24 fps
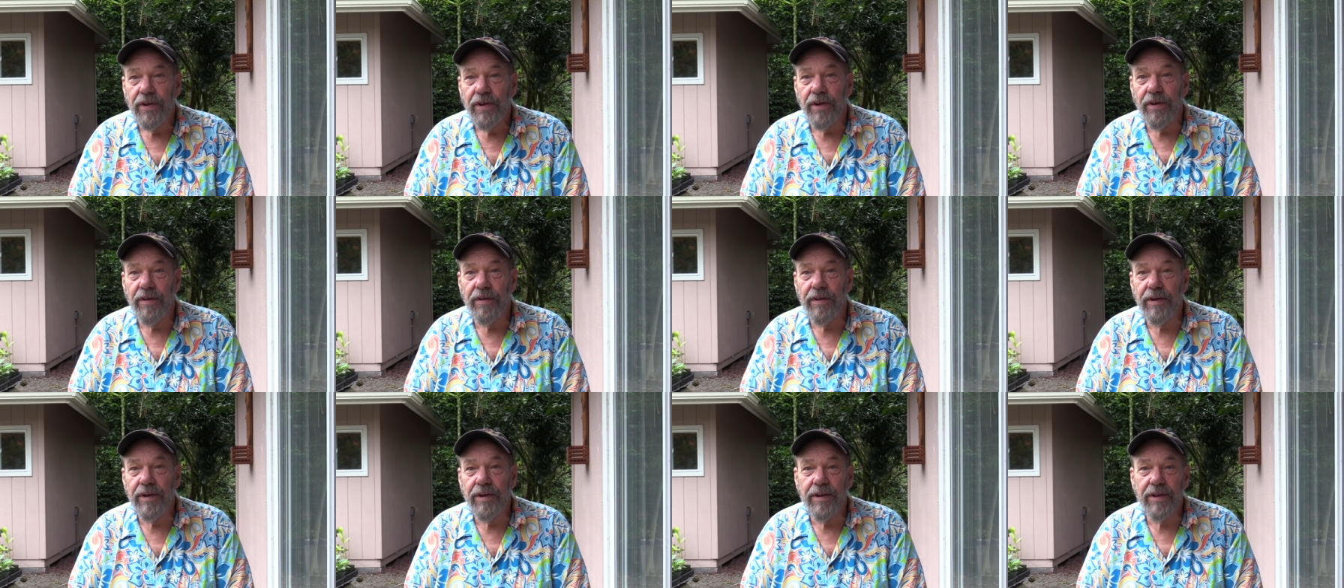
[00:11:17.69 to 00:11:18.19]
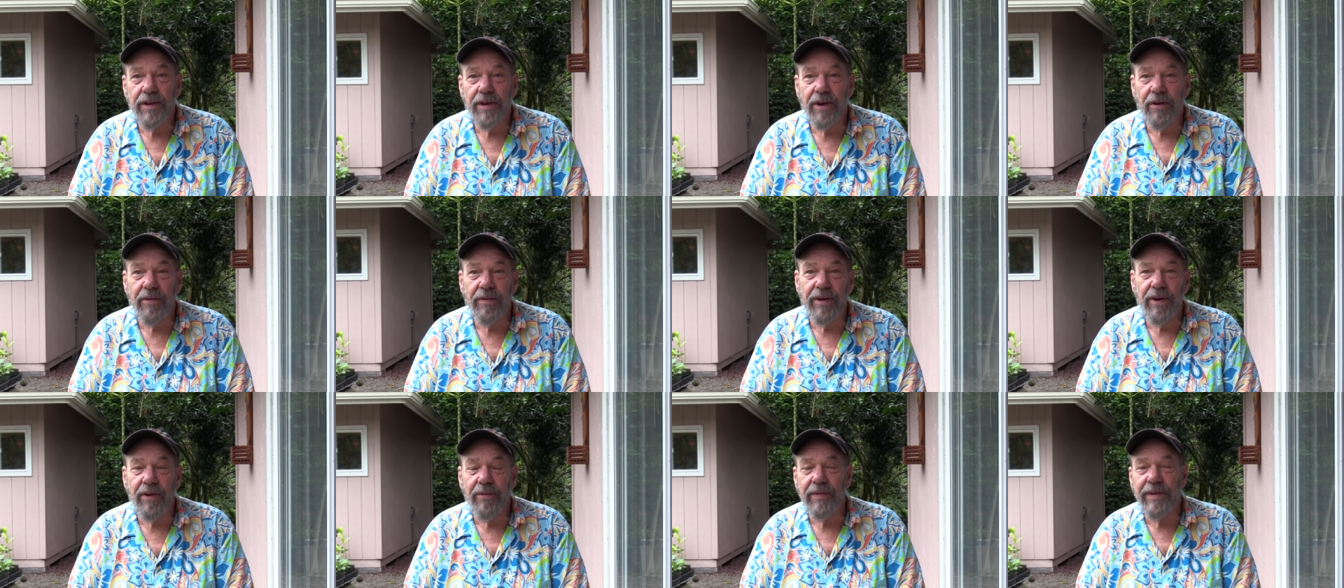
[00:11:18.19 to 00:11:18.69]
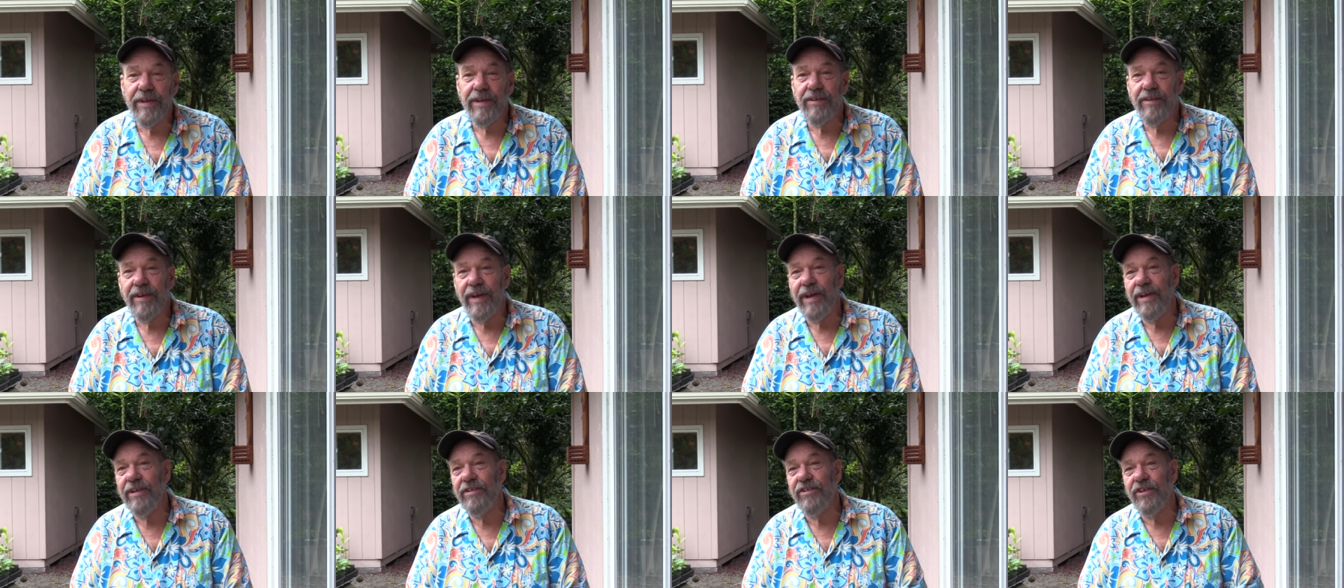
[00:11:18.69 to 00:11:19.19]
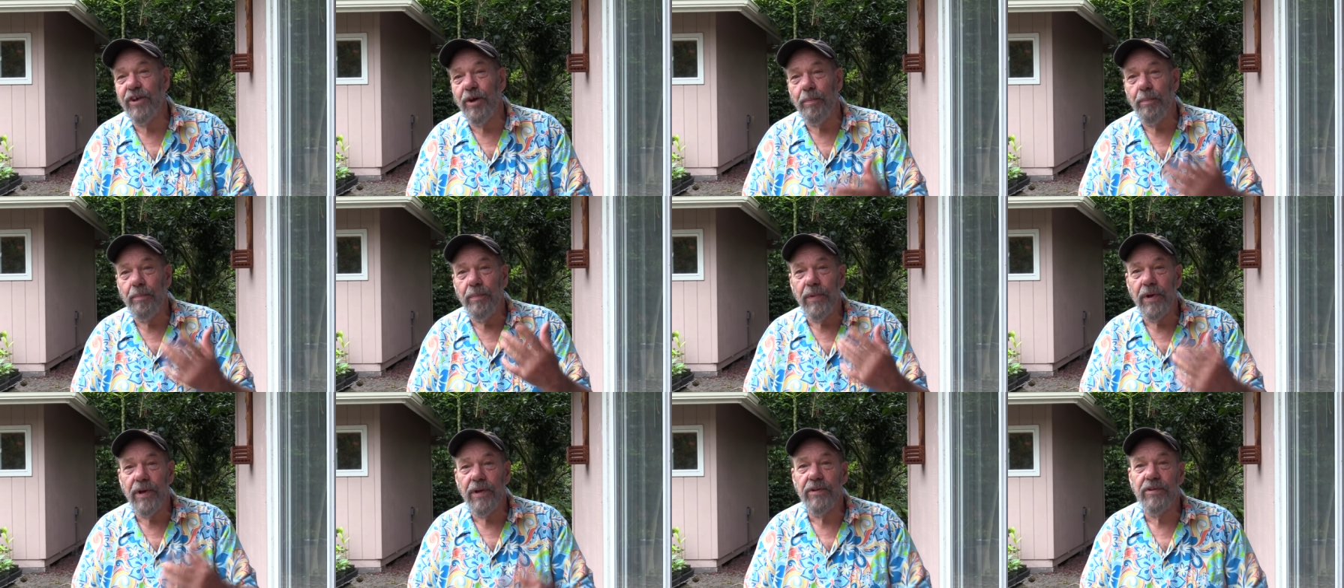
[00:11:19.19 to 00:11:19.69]
I mean, you know, it only takes you a
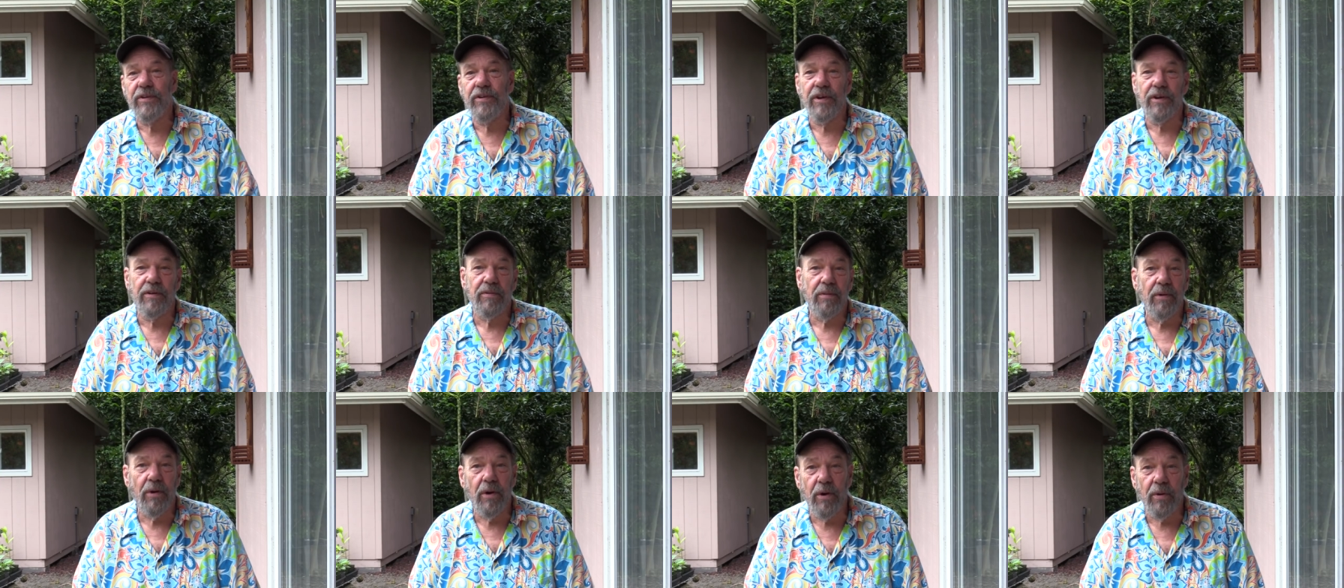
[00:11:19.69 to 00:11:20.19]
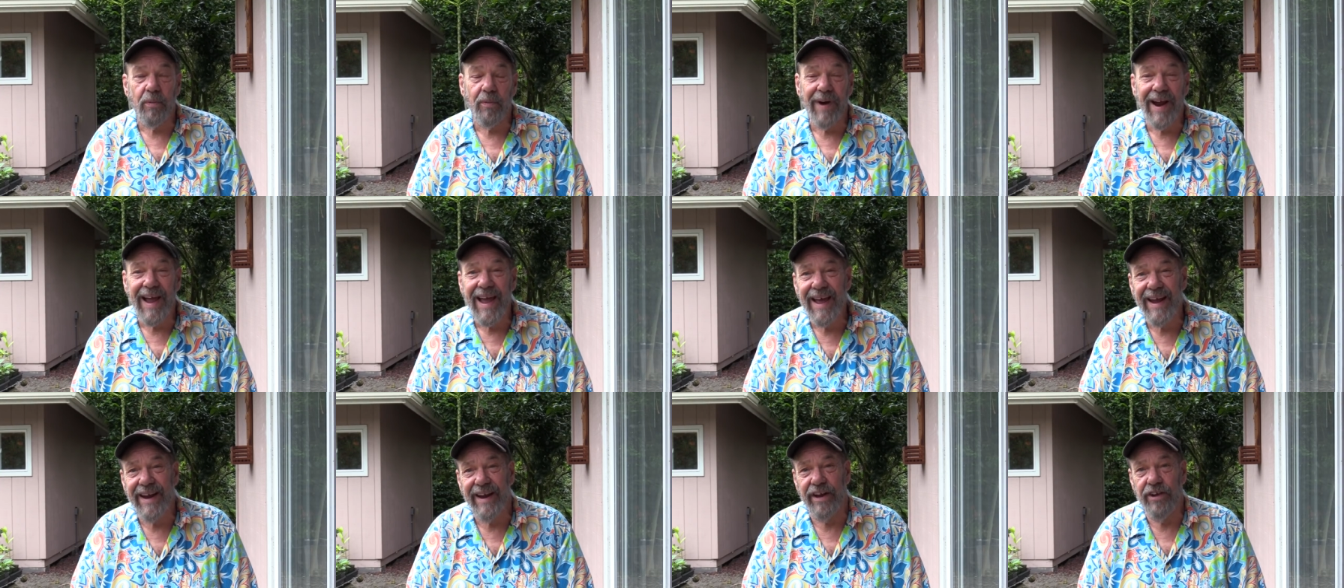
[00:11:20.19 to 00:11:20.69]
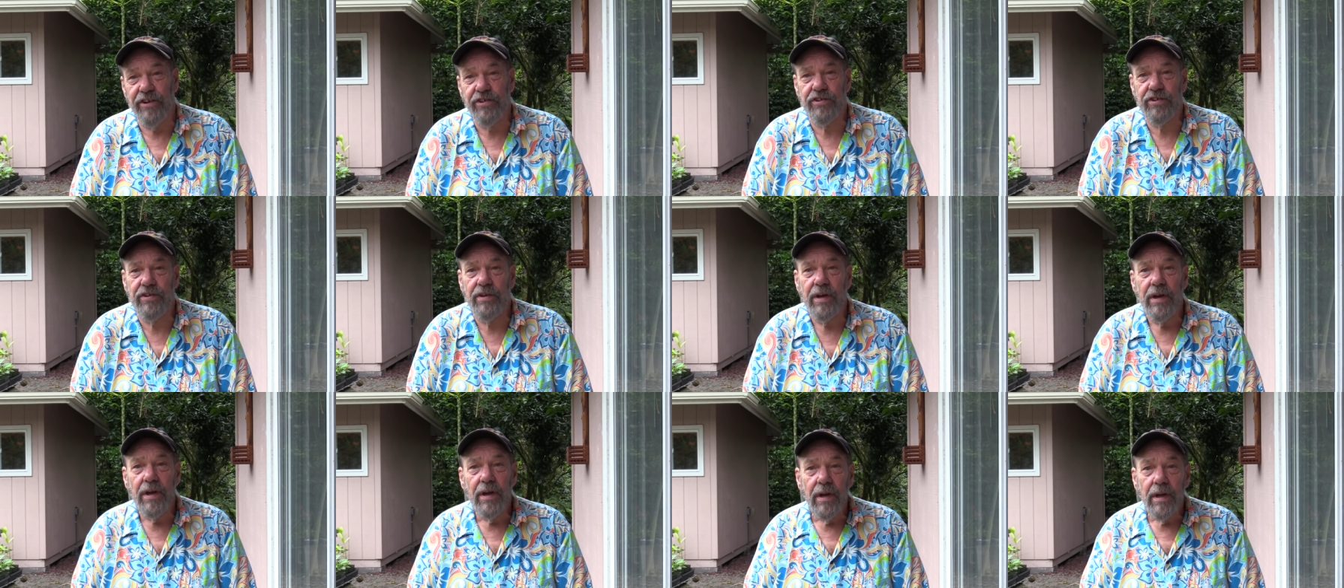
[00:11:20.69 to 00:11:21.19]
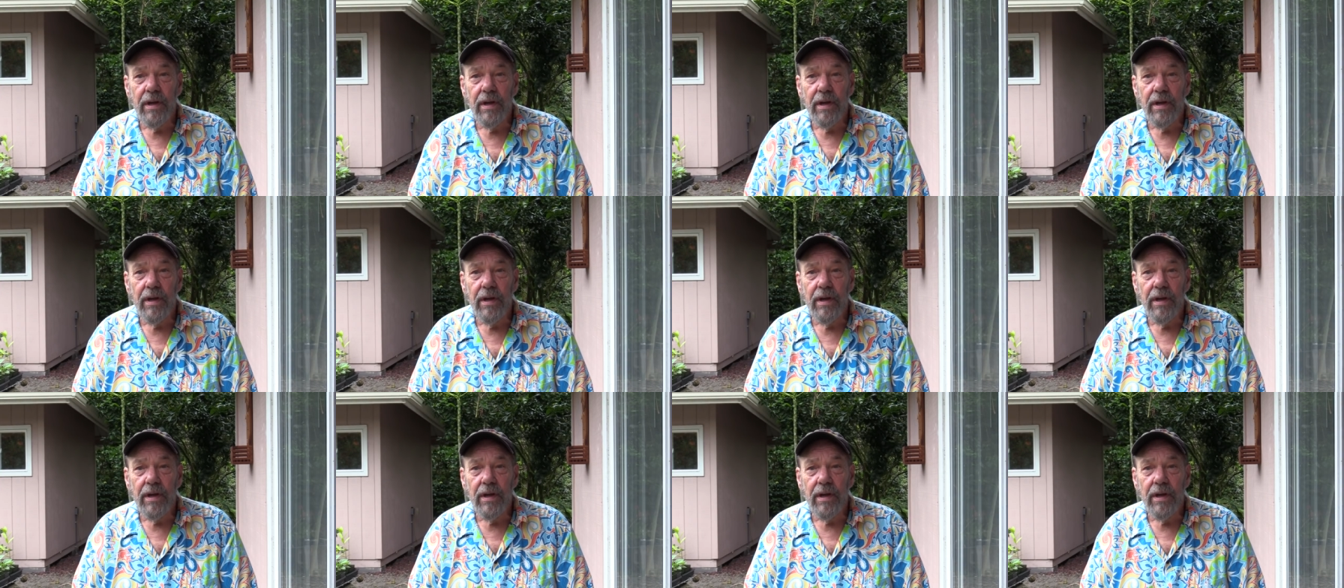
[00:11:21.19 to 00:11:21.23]
month to grow a radish.